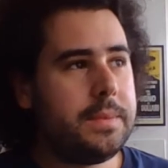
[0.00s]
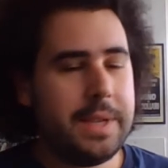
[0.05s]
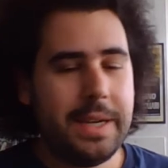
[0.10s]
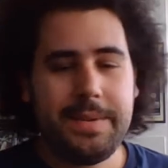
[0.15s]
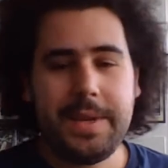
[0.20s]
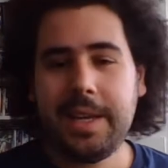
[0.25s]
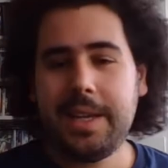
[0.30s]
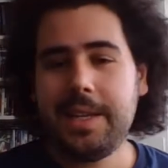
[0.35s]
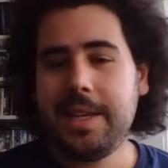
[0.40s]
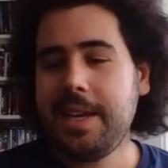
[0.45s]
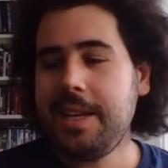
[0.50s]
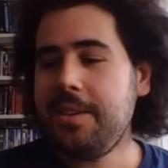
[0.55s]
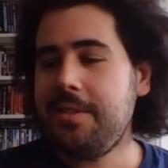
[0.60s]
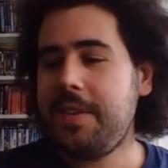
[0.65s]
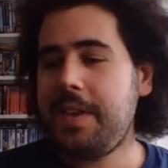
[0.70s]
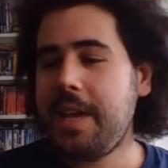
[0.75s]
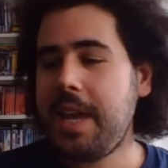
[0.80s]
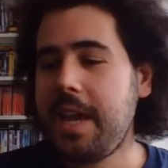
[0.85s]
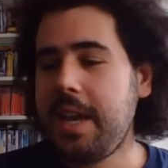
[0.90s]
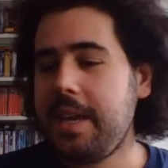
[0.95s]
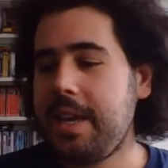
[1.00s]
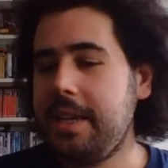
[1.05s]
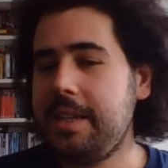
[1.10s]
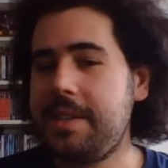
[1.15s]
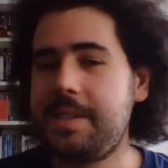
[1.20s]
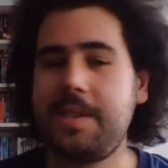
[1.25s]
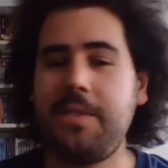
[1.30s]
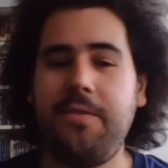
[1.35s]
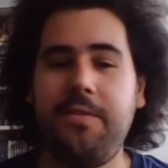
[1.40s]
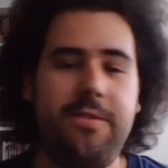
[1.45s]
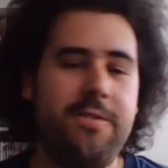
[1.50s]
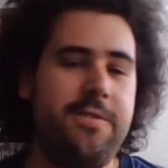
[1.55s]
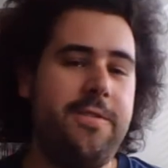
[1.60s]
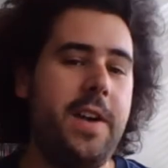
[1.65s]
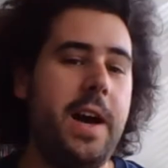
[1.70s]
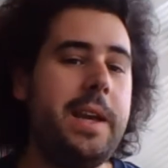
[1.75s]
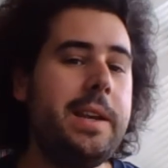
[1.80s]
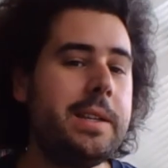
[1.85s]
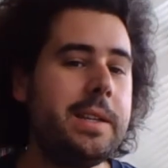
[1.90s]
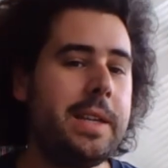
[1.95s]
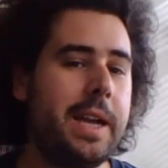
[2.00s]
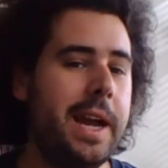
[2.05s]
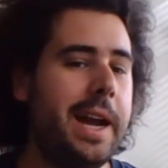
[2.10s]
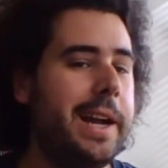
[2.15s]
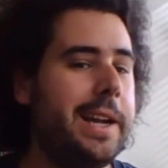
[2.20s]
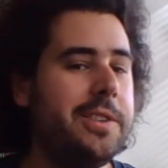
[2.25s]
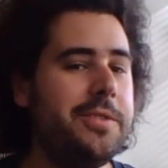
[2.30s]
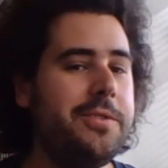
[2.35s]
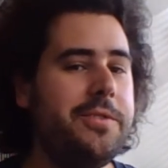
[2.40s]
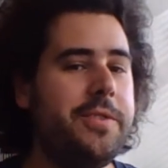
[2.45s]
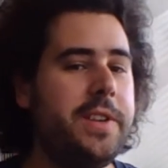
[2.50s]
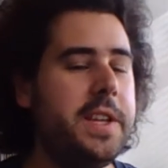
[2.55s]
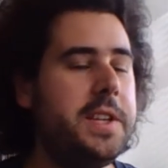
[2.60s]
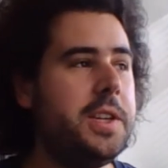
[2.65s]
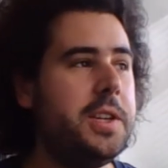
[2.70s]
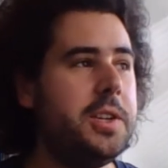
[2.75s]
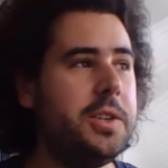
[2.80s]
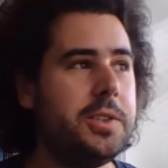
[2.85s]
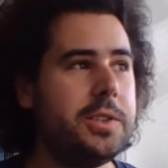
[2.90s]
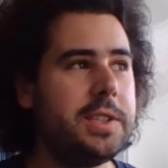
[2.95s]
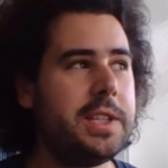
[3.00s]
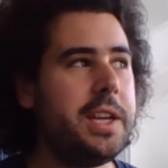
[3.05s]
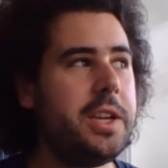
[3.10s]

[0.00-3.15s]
mean, at the end of the day, it's a fun kind of videos,